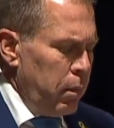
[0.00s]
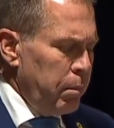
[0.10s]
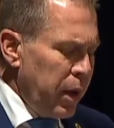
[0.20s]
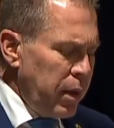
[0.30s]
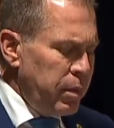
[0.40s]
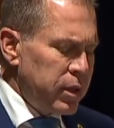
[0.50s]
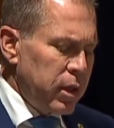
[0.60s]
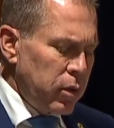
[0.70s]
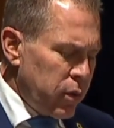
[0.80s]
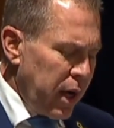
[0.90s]
Babies
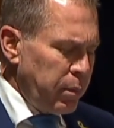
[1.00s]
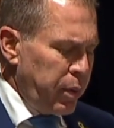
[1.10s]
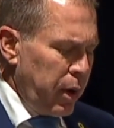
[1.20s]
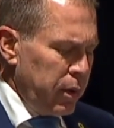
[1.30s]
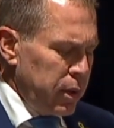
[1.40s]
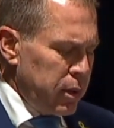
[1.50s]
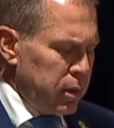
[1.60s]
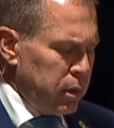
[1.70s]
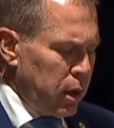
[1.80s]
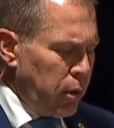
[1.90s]
and grandparents
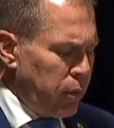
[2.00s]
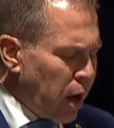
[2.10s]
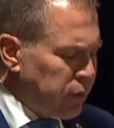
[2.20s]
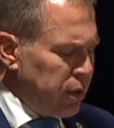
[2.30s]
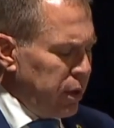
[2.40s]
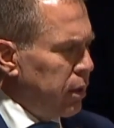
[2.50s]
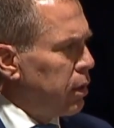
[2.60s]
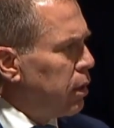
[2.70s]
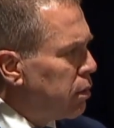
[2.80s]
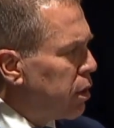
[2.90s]
are rotting
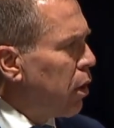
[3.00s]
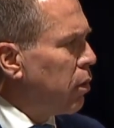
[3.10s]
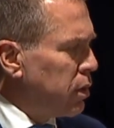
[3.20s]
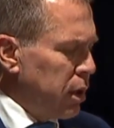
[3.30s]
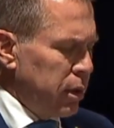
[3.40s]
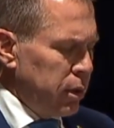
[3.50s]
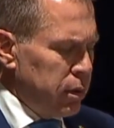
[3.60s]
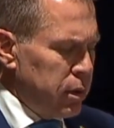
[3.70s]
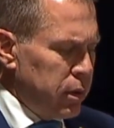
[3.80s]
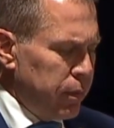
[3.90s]
in terror tunnels.